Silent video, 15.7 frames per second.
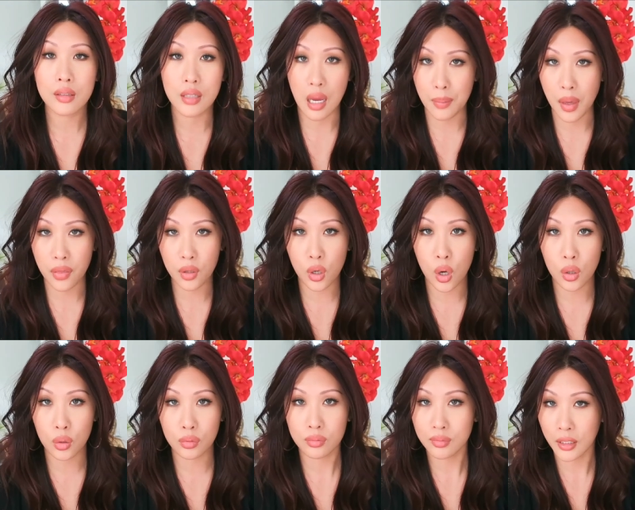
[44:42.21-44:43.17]

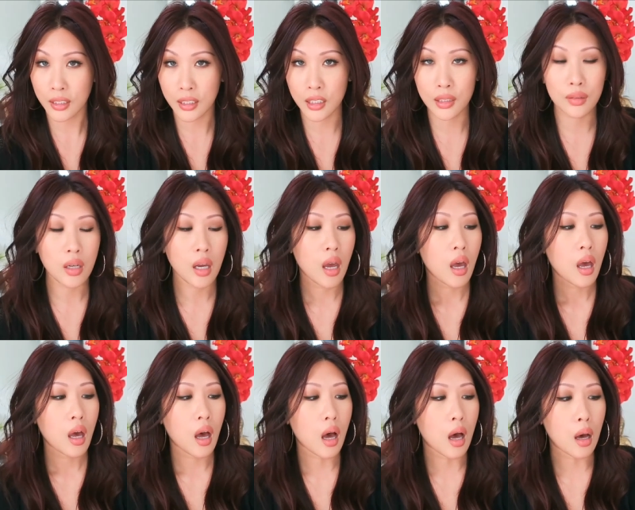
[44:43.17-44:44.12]
dimethicone in it,
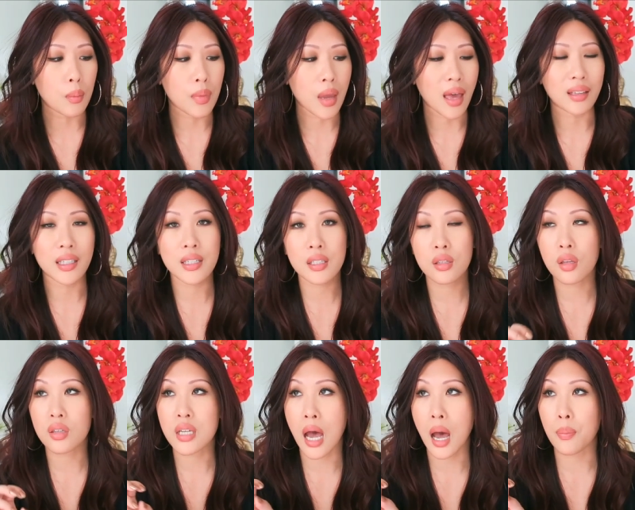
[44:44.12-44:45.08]
um, at least in
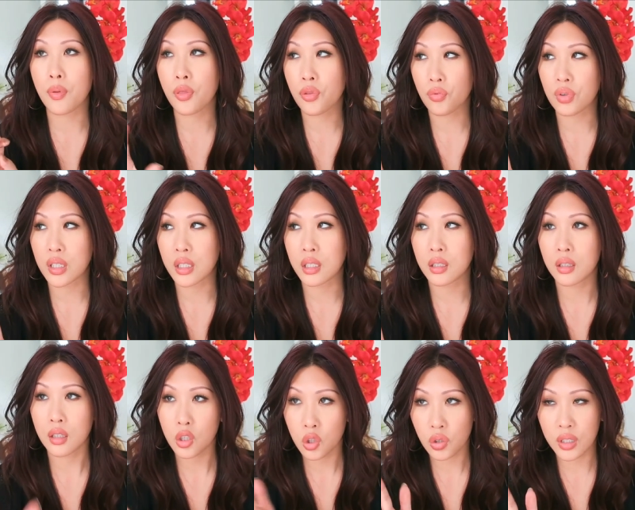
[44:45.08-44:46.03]
the top three
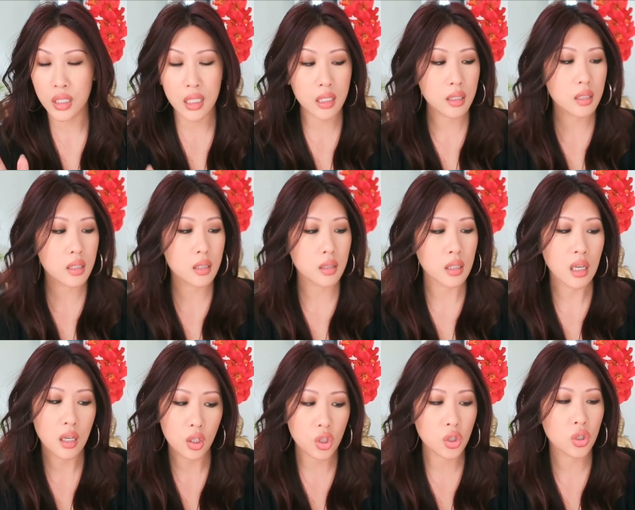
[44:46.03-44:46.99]

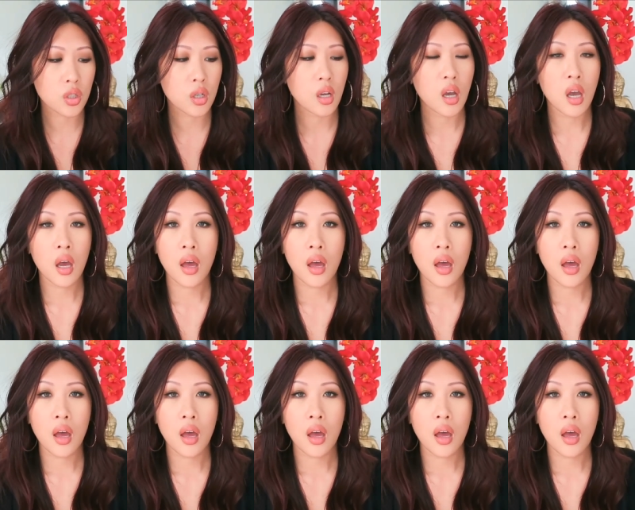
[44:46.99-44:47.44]
ingredients-ish.